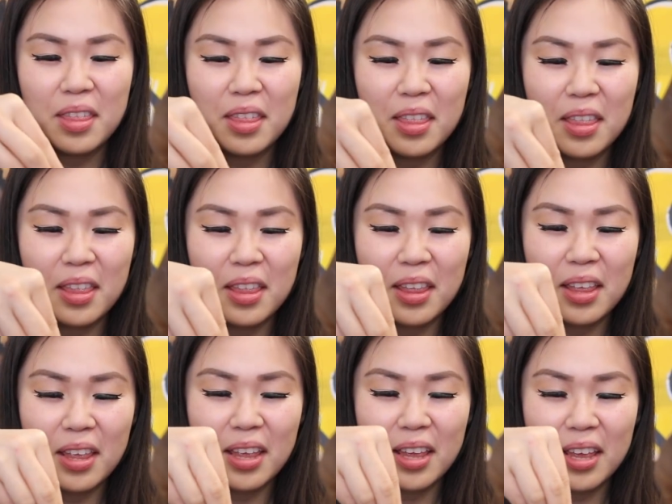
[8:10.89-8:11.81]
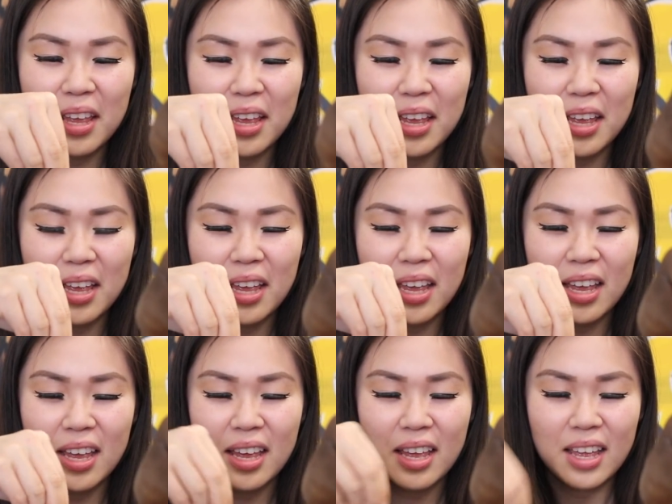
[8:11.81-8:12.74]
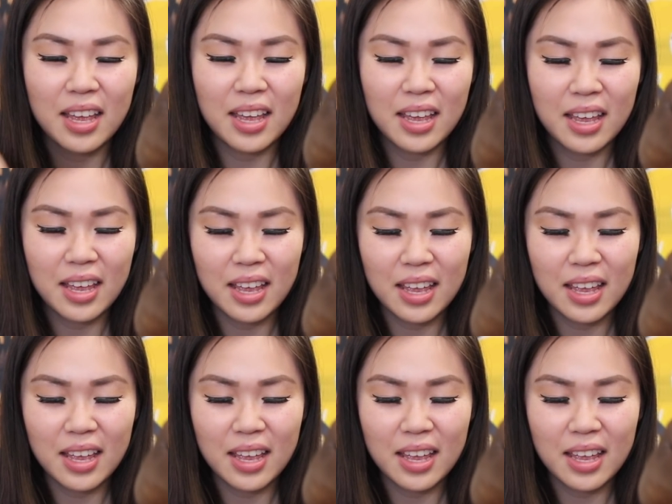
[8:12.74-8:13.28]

(not speaking)